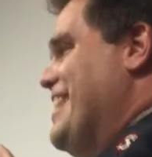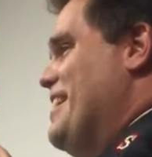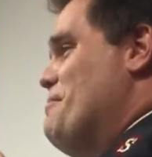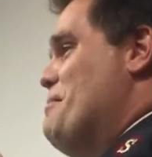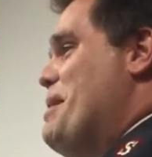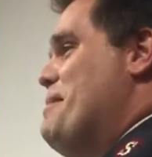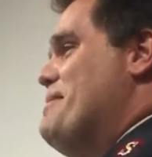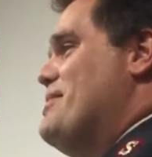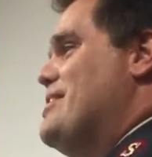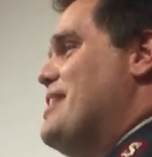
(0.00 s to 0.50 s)
And
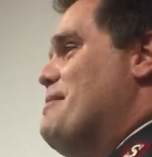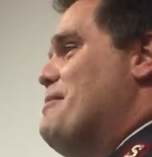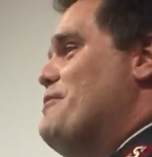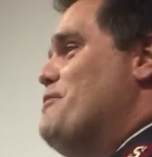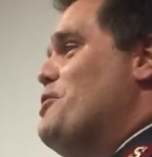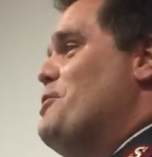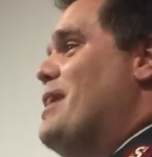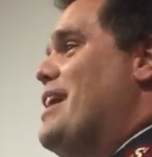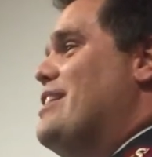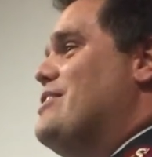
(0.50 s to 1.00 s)
maybe some
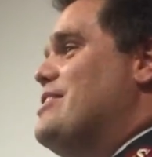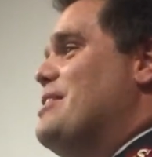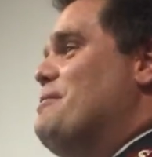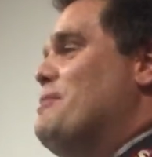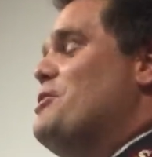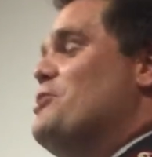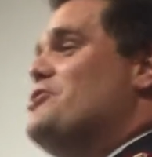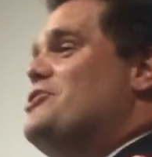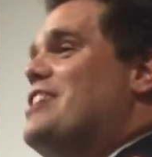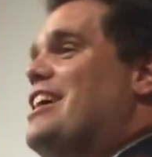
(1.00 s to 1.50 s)
of you had
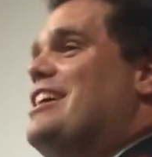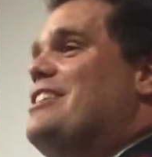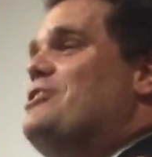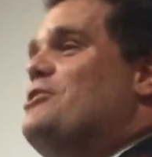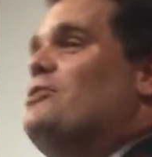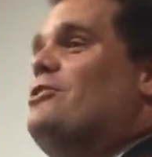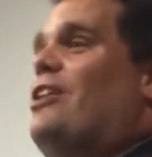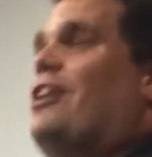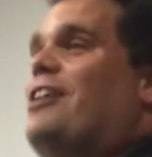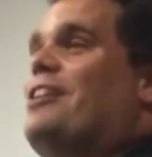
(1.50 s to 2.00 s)
someone who stayed
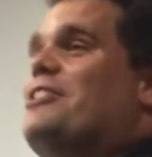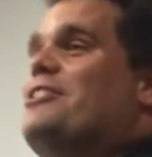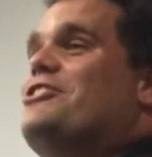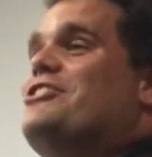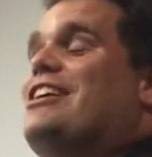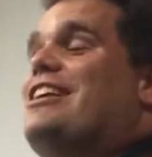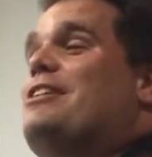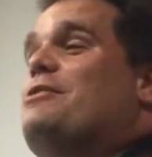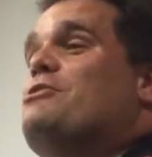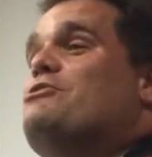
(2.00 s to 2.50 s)
too long and you
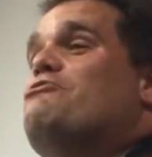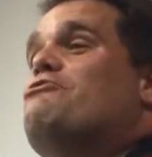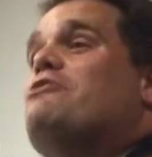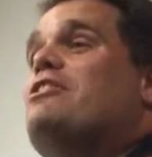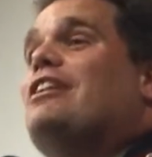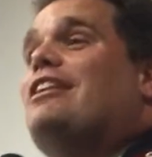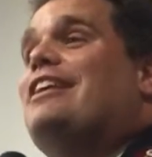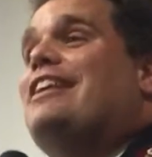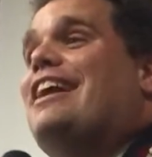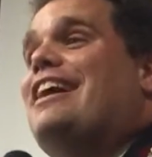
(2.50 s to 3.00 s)
said, it was
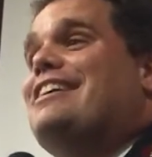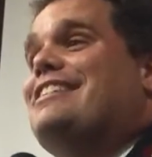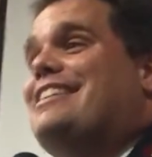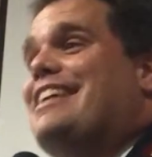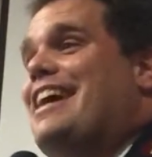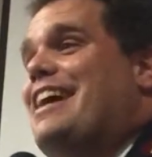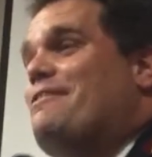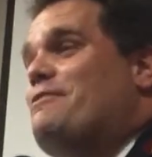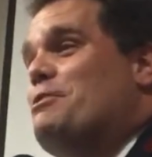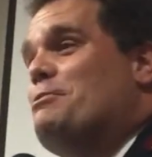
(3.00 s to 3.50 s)
really nice
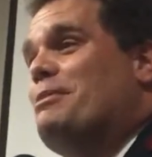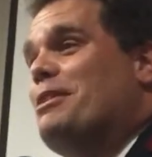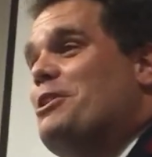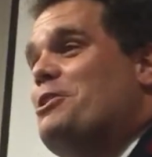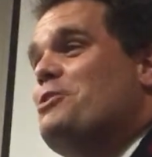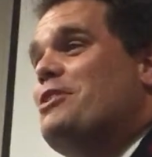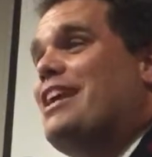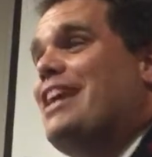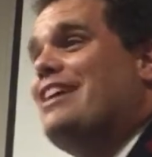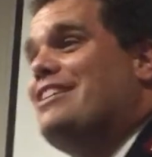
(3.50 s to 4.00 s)
to have you, but you
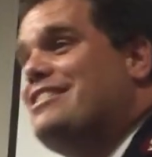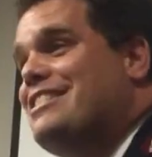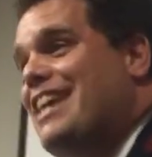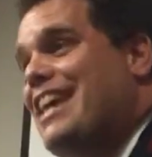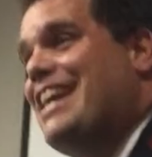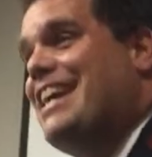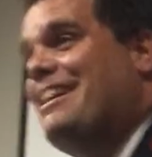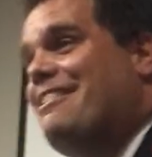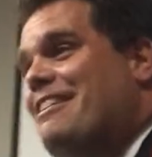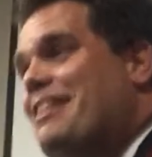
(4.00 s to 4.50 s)
can't
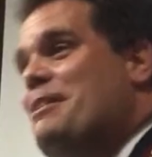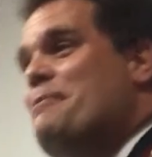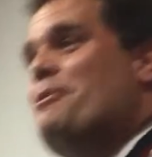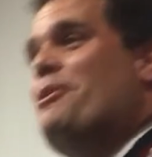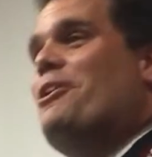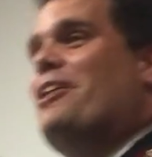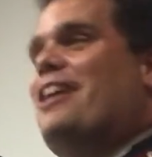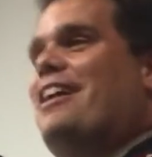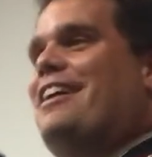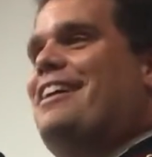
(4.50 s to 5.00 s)
stay here
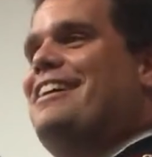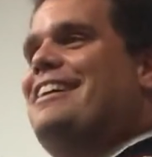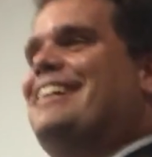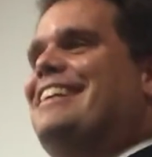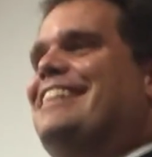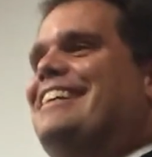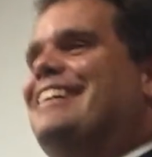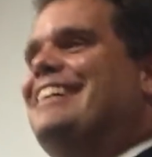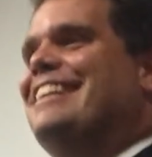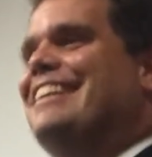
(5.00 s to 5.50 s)
anymore.
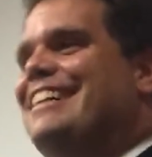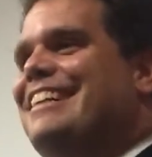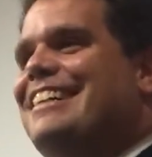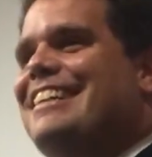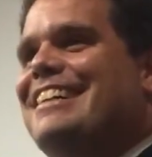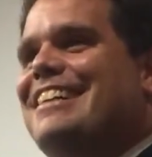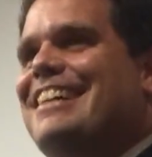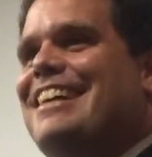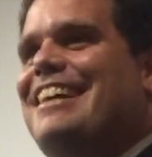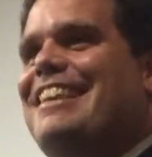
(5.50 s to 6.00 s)

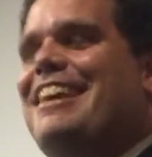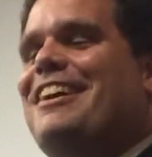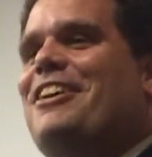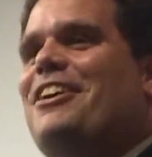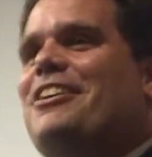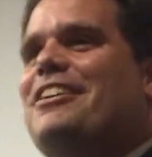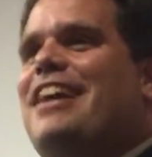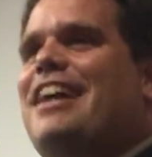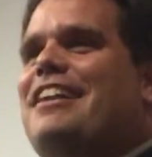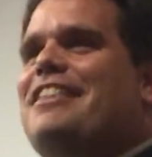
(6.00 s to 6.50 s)
And they
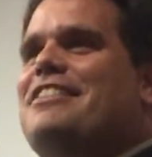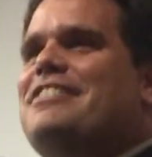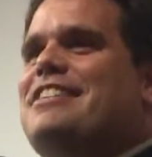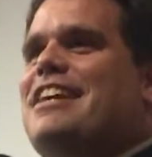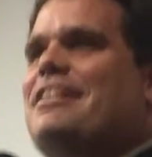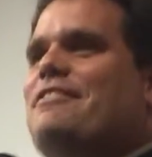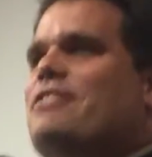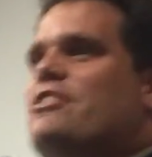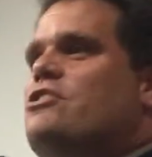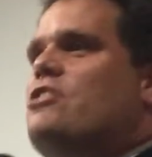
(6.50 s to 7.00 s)
called down to the
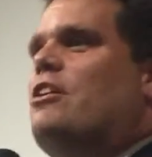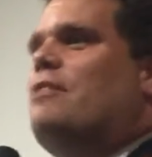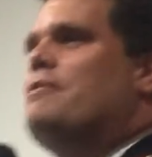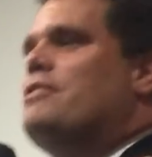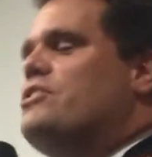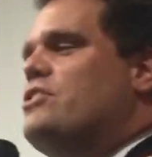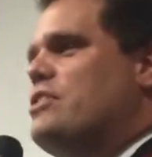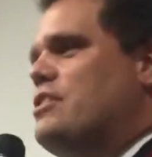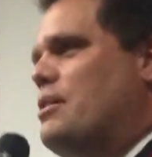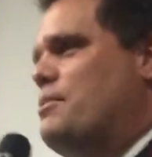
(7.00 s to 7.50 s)
Salvation Army
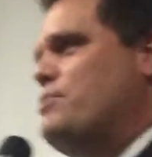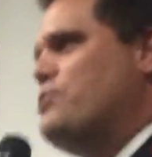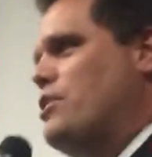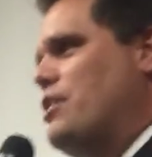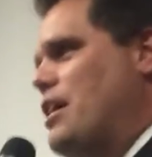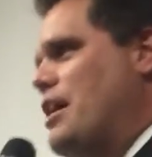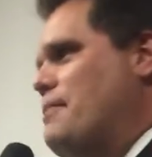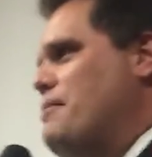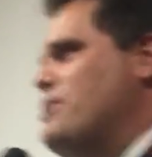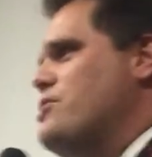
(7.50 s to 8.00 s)
and said, I'm
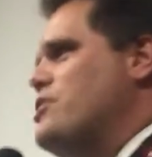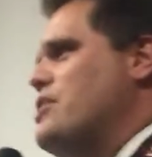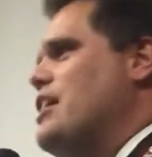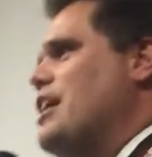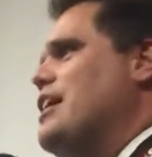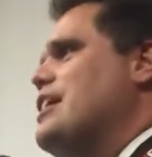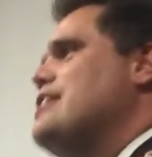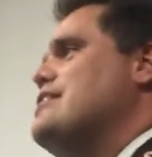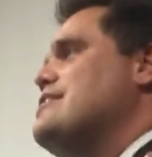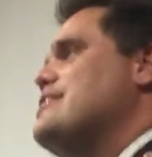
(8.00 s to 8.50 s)
sorry, how much a
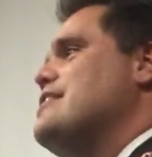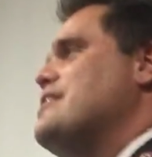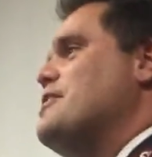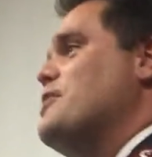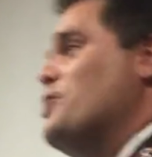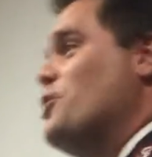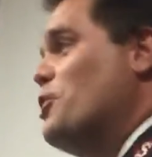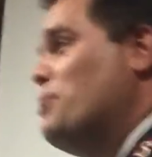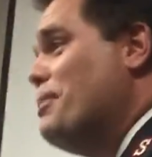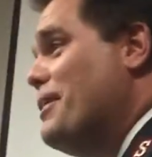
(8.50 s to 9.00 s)
night is it
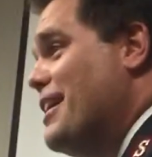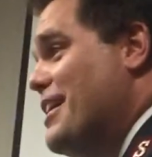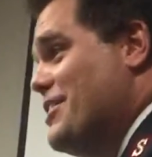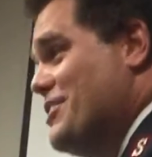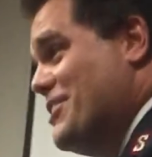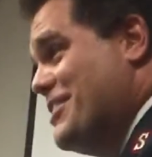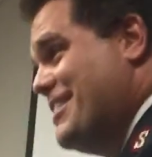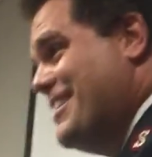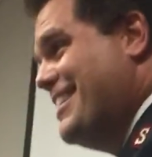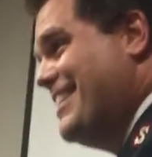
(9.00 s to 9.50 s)
at your
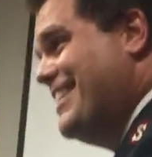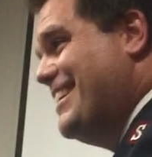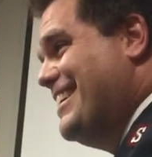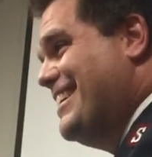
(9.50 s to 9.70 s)
place?